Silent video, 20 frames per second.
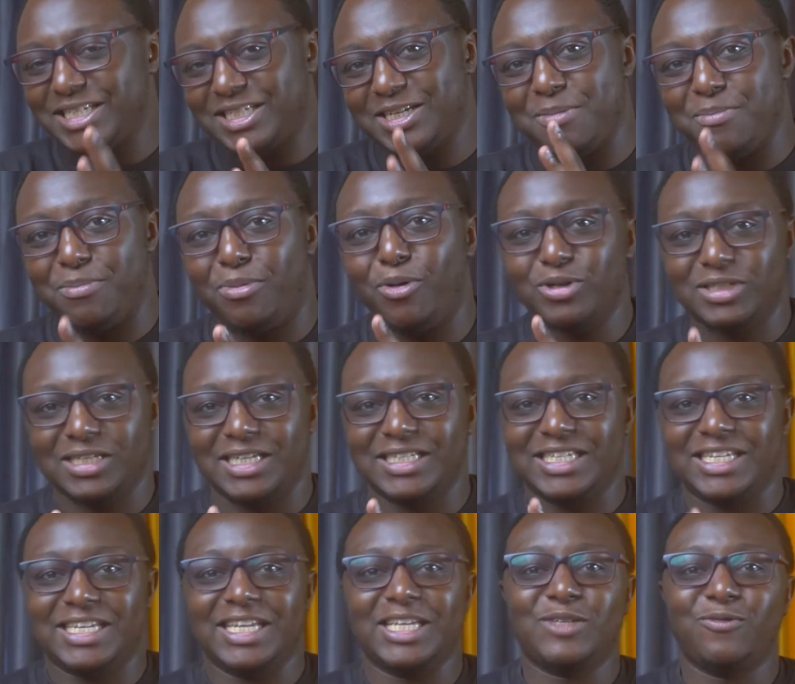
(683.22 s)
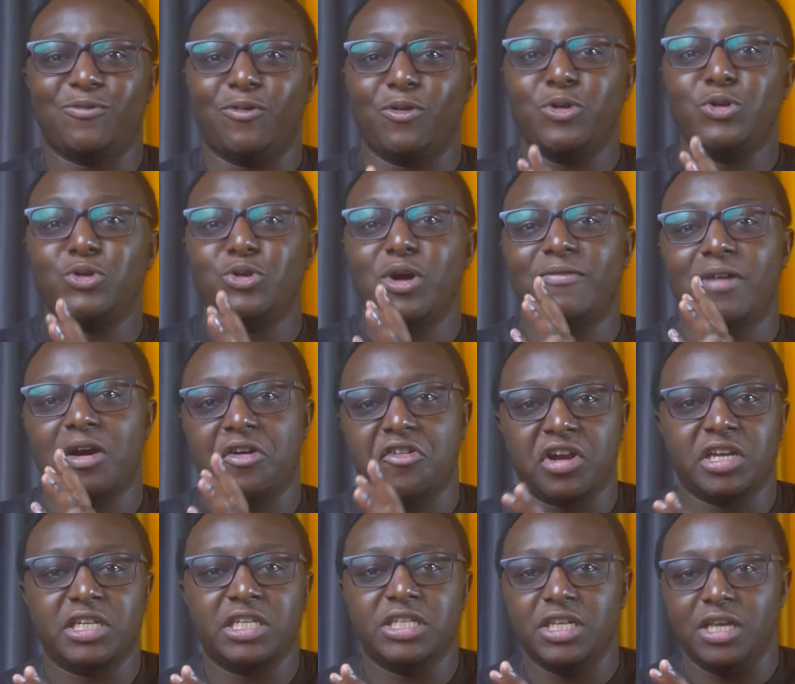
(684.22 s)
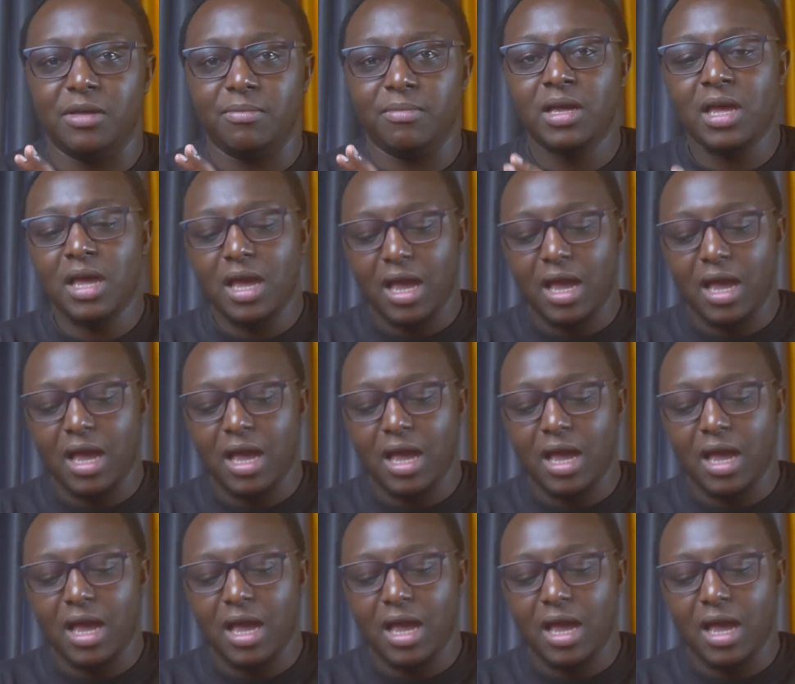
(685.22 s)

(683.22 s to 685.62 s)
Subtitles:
importance it is for you to have a great team,